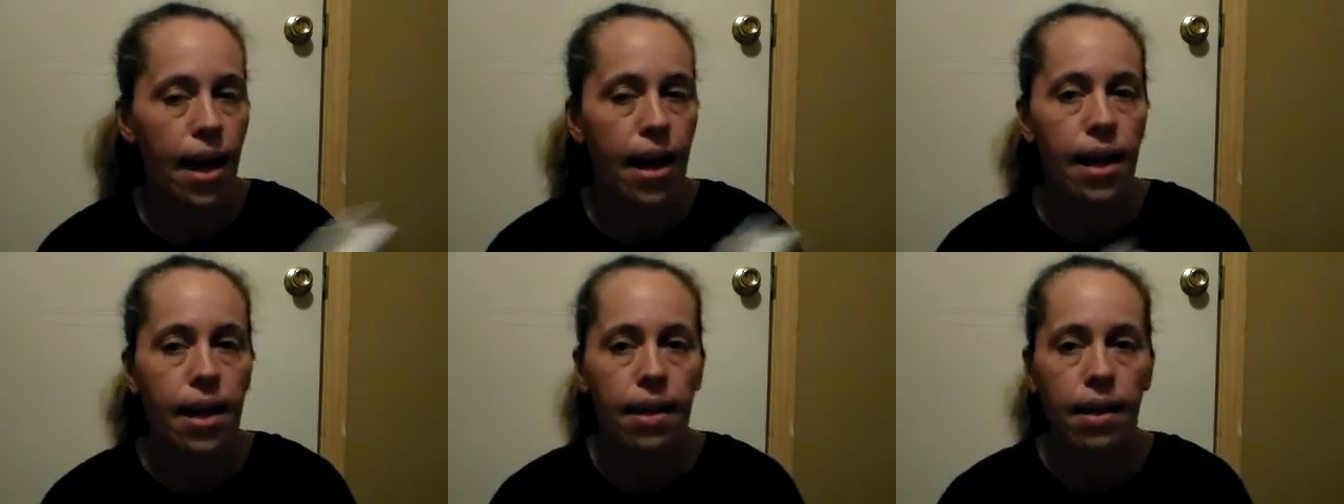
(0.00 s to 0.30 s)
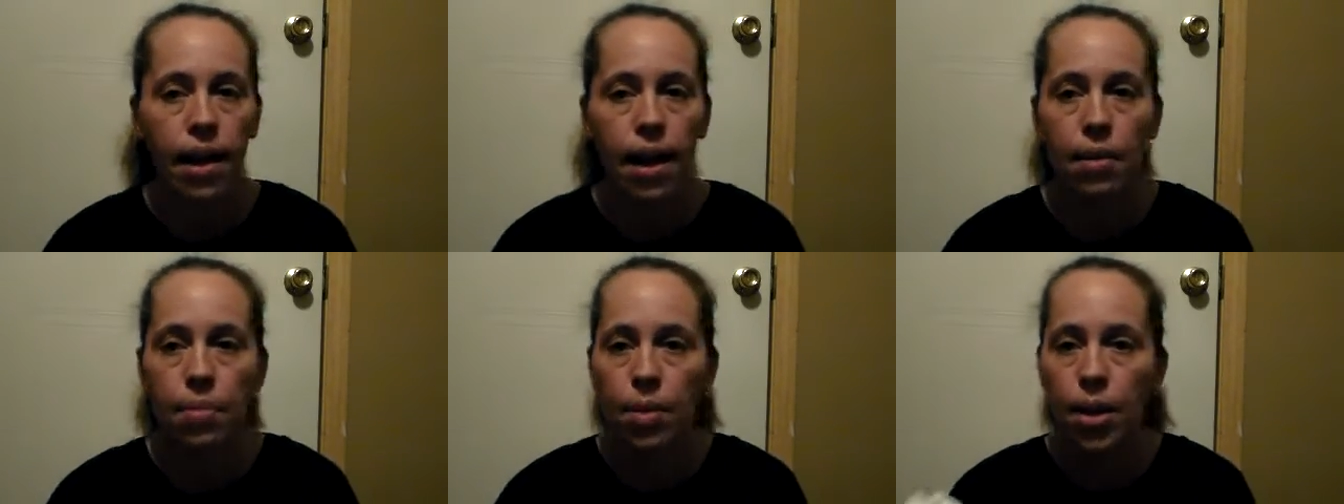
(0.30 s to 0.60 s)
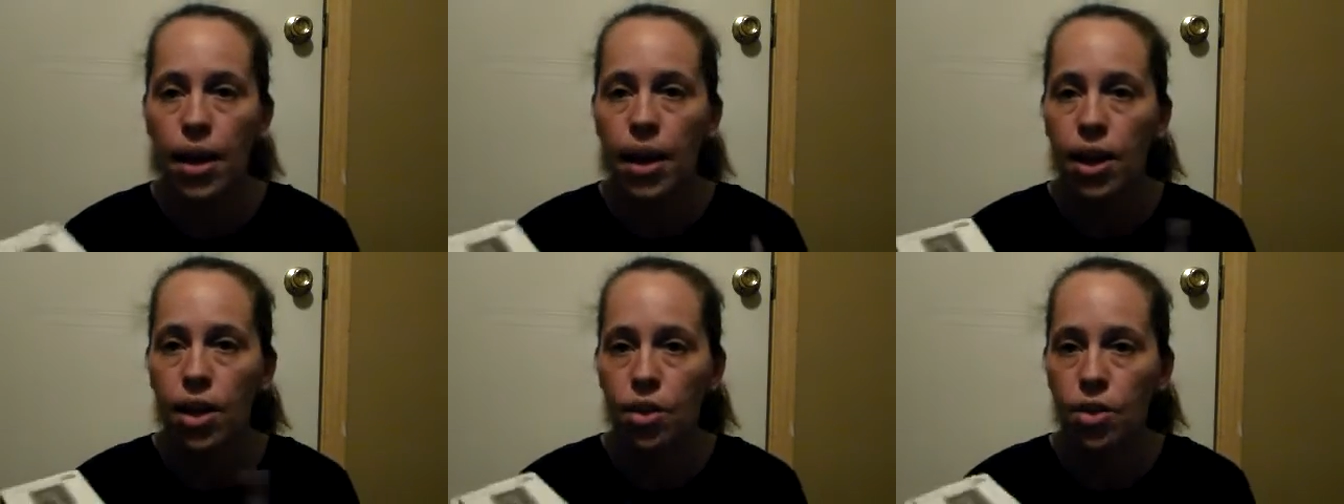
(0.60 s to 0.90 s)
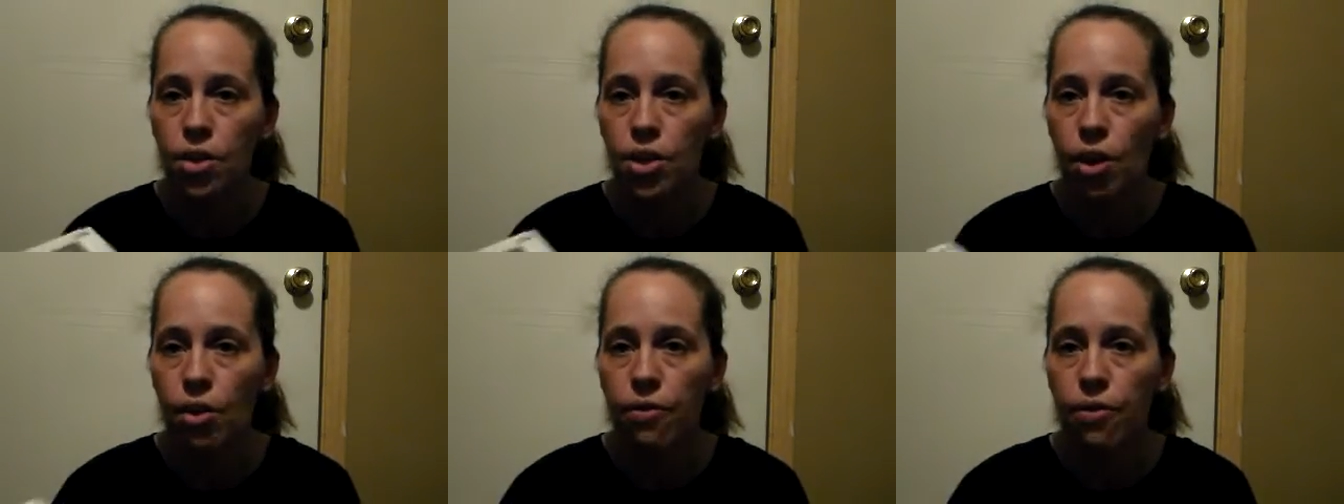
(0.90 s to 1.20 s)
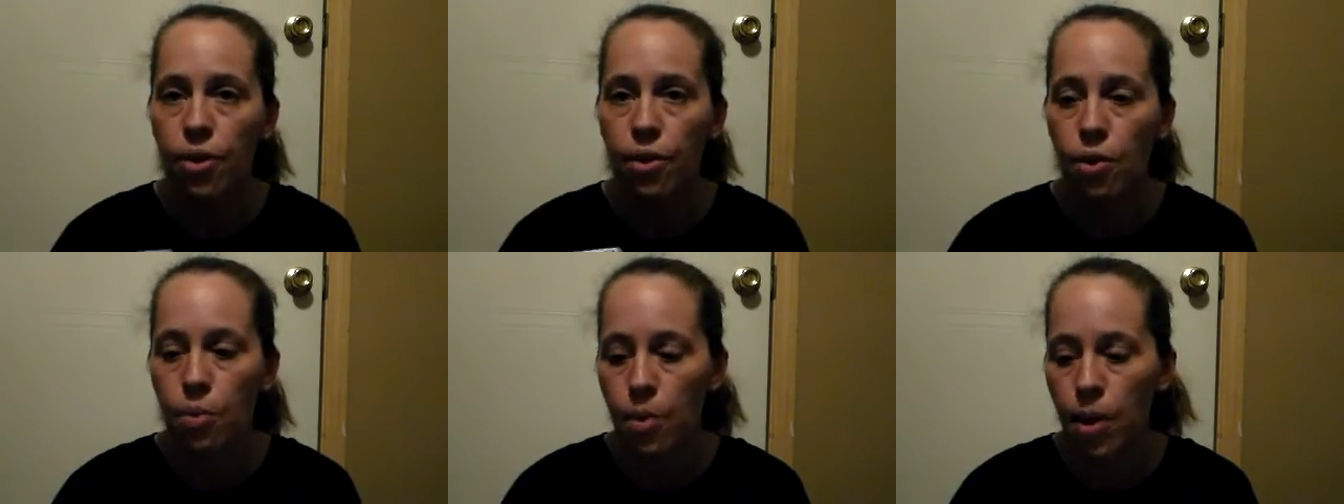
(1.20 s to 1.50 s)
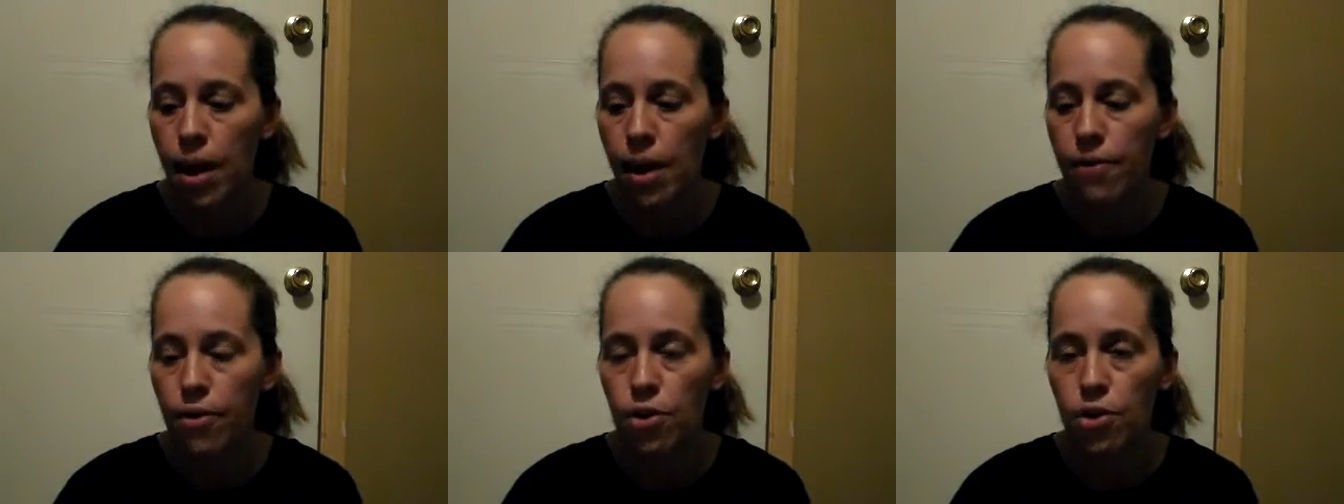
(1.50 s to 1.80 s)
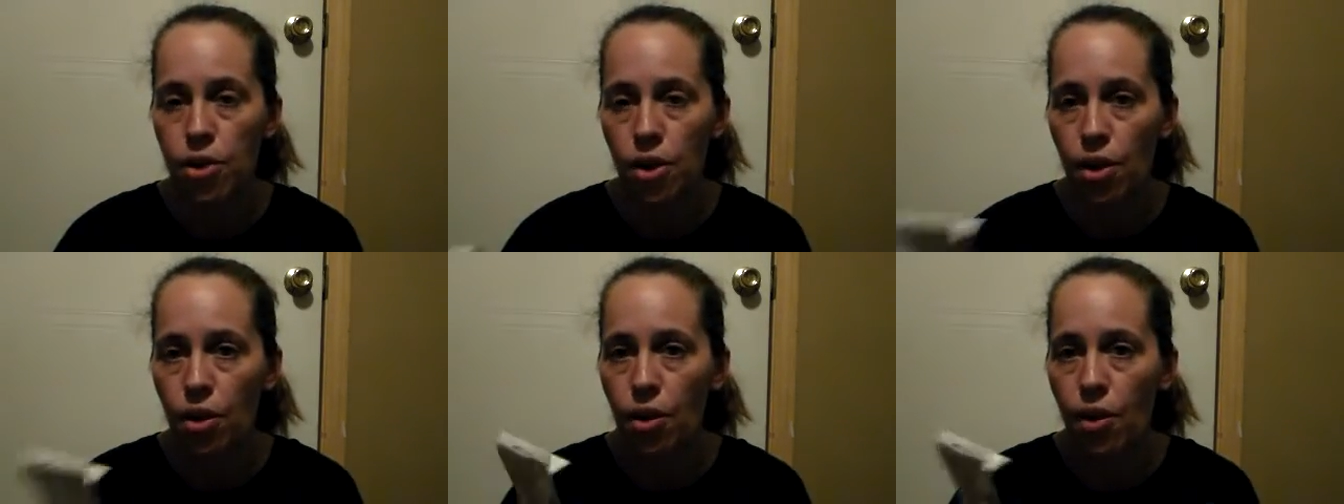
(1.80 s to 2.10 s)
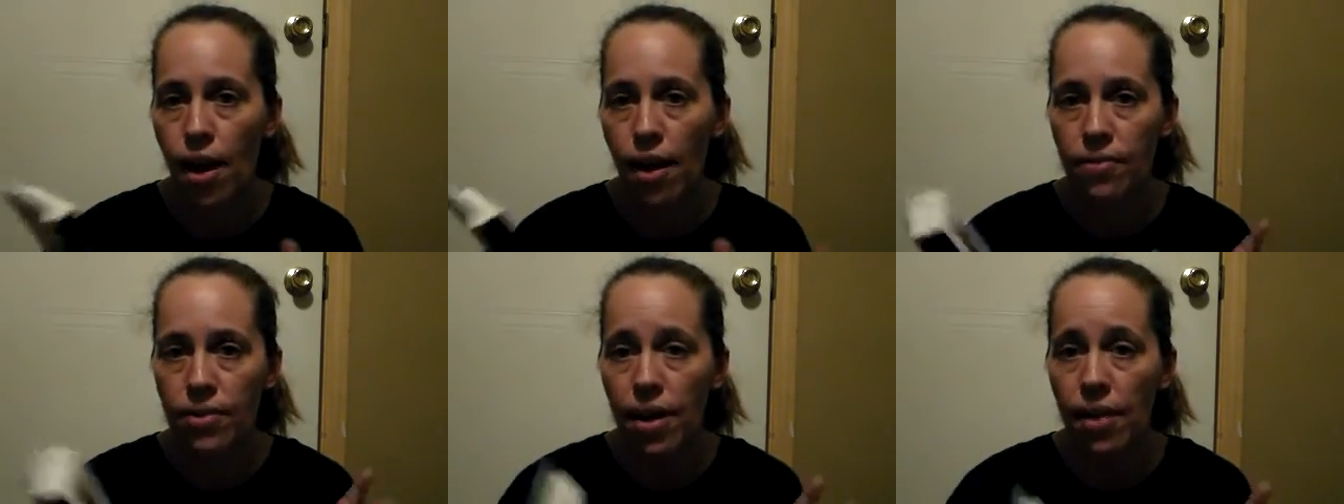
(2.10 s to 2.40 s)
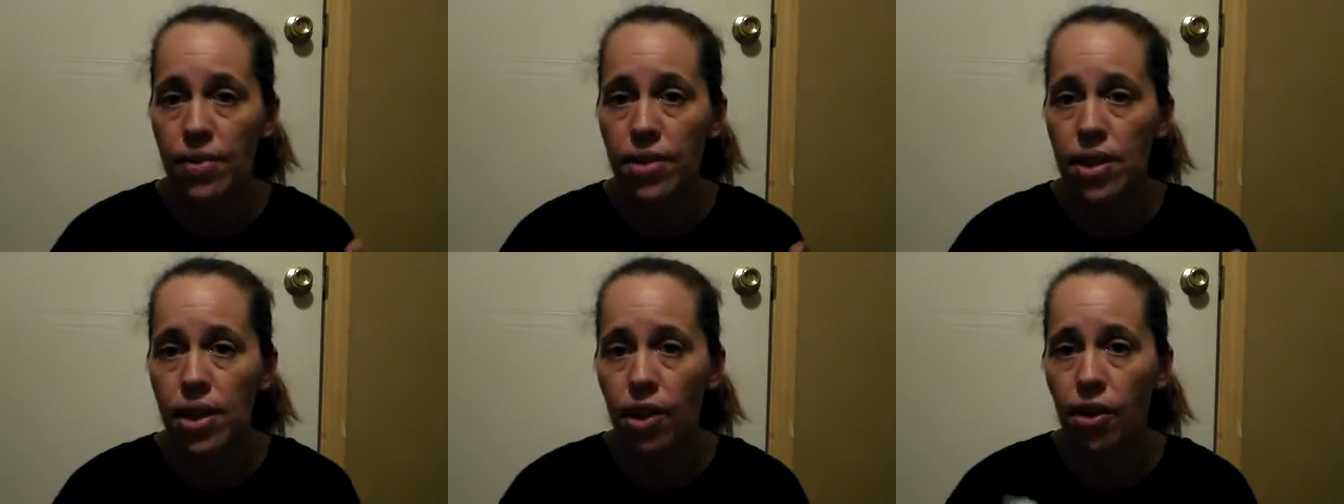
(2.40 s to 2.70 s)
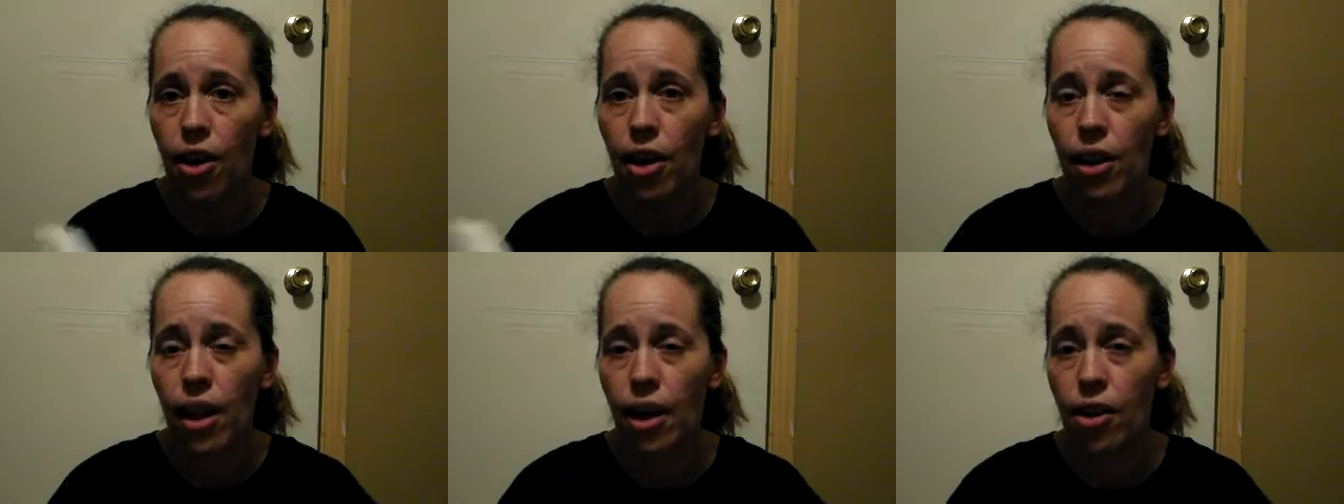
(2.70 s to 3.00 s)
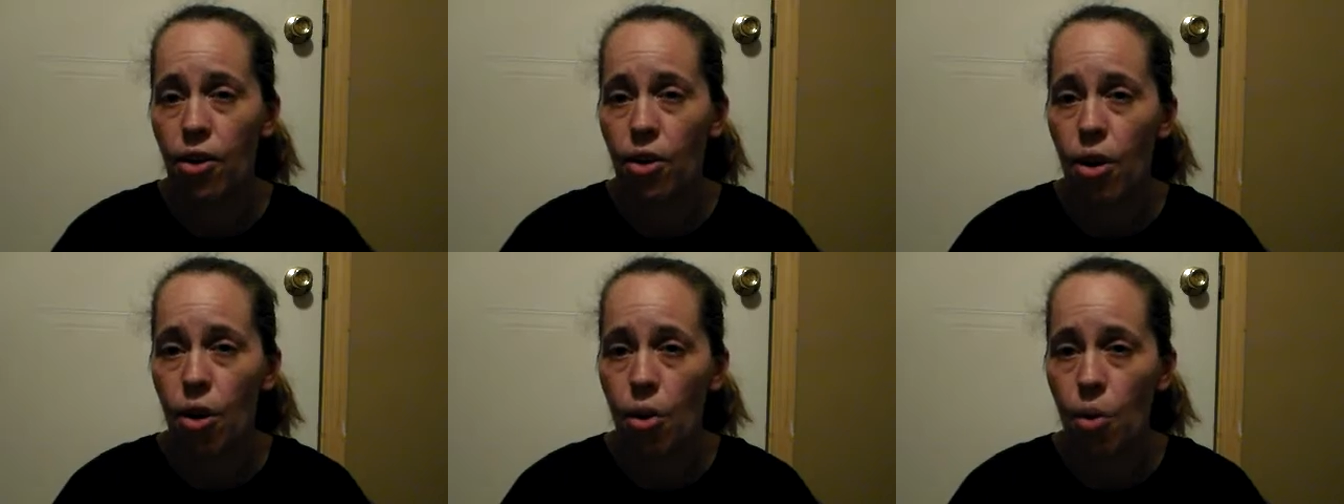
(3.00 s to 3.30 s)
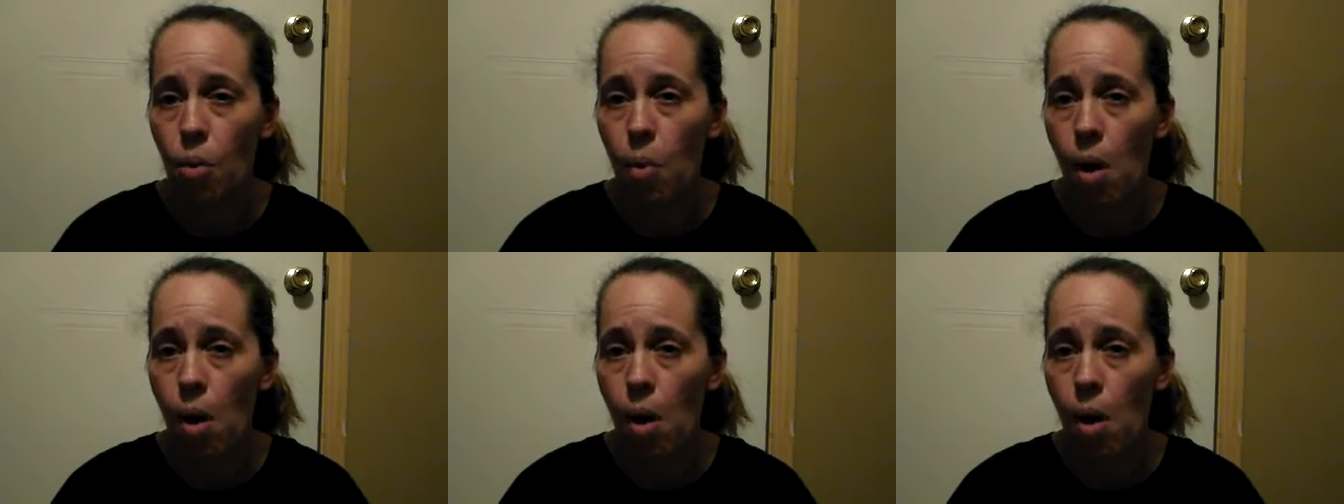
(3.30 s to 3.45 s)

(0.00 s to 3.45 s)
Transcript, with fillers: and like plug in your cell phone or whatever so you don't have to have a cigarette lighter